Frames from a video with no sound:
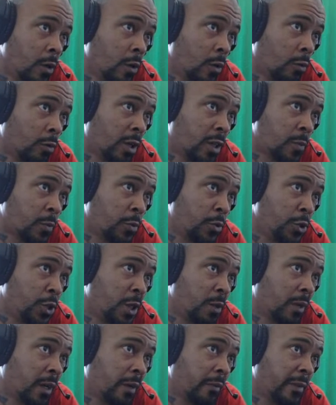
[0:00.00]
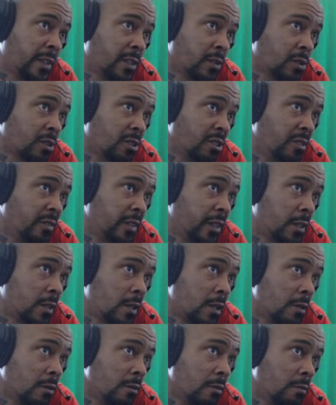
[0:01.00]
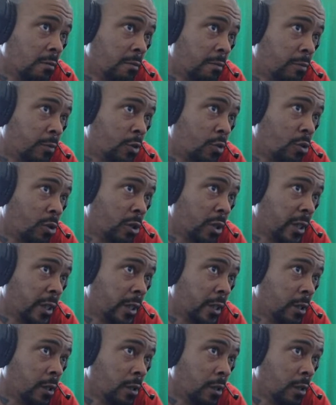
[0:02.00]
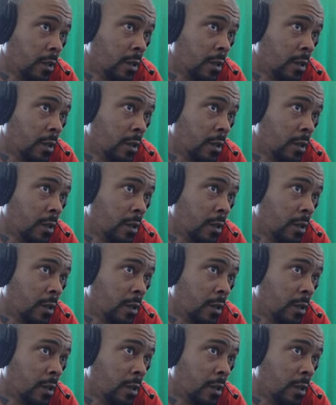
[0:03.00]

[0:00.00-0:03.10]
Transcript: whilst pushing my mouse over this little corner here,